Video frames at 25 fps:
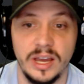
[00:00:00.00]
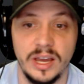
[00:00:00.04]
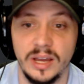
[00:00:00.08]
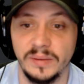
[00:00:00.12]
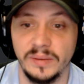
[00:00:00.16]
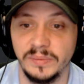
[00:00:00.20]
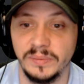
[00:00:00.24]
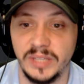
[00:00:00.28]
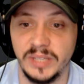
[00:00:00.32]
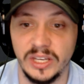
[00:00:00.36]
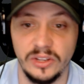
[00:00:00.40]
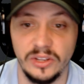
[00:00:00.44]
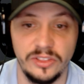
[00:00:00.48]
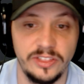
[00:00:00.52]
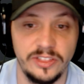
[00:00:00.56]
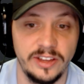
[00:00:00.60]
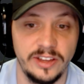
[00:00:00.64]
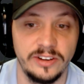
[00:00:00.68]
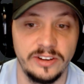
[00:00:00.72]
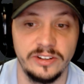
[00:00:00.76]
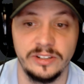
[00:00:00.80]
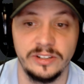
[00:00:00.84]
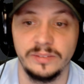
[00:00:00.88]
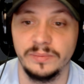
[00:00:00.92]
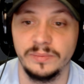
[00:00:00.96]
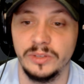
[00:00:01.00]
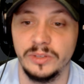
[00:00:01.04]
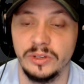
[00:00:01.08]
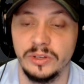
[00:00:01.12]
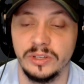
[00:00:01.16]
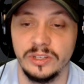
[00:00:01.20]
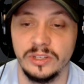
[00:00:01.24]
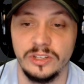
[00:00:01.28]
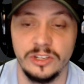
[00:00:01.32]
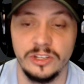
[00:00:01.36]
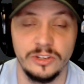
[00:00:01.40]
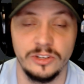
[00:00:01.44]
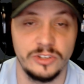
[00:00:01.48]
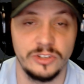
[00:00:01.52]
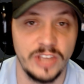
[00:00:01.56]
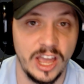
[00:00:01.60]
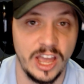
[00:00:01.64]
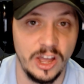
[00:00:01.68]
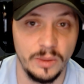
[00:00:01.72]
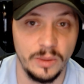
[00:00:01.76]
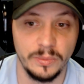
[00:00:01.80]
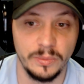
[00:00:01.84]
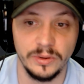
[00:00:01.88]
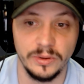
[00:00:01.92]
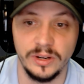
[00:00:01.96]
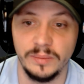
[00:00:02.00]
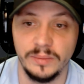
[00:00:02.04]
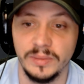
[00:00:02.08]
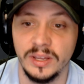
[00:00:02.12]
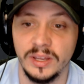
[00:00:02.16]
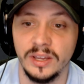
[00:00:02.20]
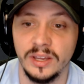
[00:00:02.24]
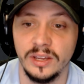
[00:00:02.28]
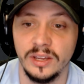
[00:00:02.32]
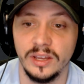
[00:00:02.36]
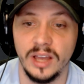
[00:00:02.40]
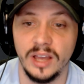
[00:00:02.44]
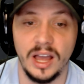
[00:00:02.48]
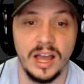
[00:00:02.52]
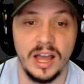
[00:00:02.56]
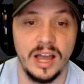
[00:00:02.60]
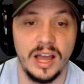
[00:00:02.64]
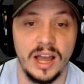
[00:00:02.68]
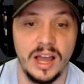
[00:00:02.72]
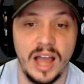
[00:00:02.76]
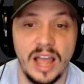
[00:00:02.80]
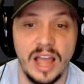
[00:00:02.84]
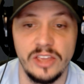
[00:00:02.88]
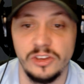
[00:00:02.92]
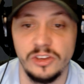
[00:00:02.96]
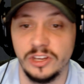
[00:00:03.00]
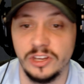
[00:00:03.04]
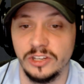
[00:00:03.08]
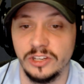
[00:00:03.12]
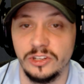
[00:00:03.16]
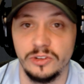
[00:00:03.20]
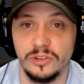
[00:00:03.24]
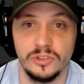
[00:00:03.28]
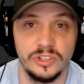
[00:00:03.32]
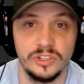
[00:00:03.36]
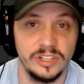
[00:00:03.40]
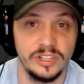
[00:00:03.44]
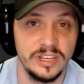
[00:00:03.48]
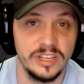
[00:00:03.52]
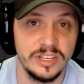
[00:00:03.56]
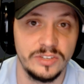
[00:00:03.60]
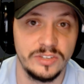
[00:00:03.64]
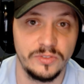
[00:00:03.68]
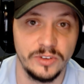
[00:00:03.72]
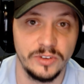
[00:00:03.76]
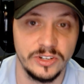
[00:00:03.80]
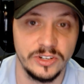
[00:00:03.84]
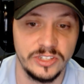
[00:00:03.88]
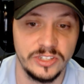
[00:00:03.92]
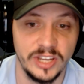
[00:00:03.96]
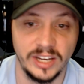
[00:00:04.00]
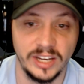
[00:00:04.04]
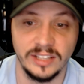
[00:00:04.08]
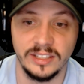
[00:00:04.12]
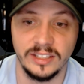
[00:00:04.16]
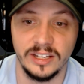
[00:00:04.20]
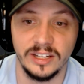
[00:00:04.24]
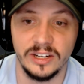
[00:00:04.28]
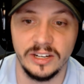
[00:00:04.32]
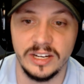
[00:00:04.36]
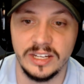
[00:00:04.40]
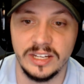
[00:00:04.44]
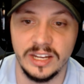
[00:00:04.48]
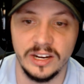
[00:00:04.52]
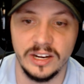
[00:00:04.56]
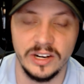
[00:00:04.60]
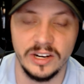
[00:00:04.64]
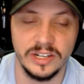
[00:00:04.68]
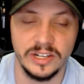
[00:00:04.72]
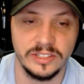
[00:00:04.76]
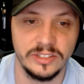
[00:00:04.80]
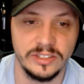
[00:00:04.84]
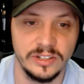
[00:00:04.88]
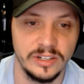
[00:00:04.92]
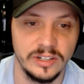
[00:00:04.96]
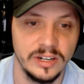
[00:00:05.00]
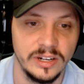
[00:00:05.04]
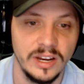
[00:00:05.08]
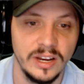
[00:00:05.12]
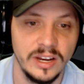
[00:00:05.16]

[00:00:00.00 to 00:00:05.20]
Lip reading: Gil Thunder, you can use Helbram, you could use Liz for a secondary character.